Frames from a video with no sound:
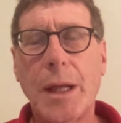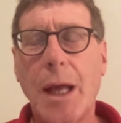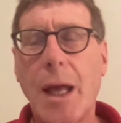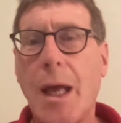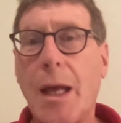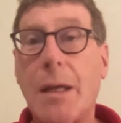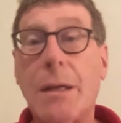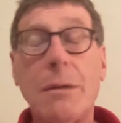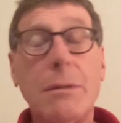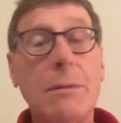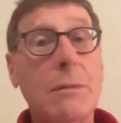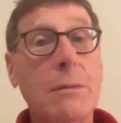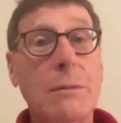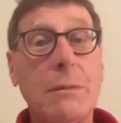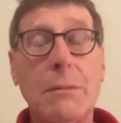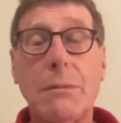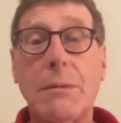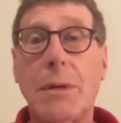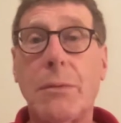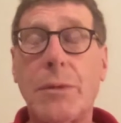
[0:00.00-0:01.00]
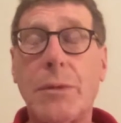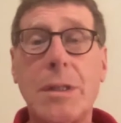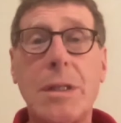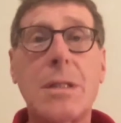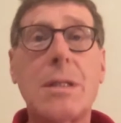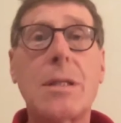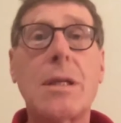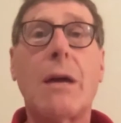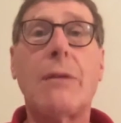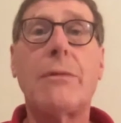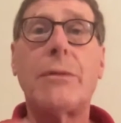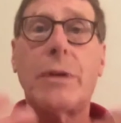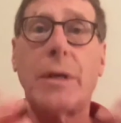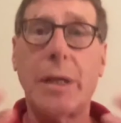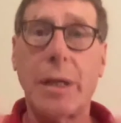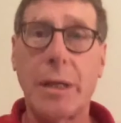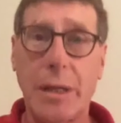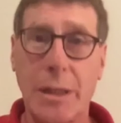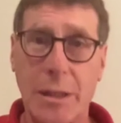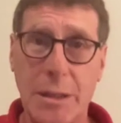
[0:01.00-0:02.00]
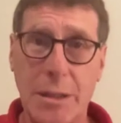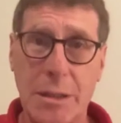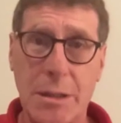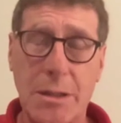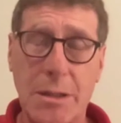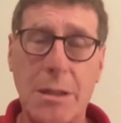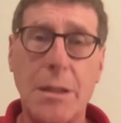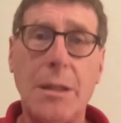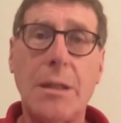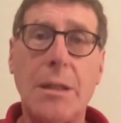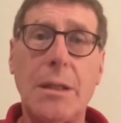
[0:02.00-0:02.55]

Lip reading: And what we're discovering is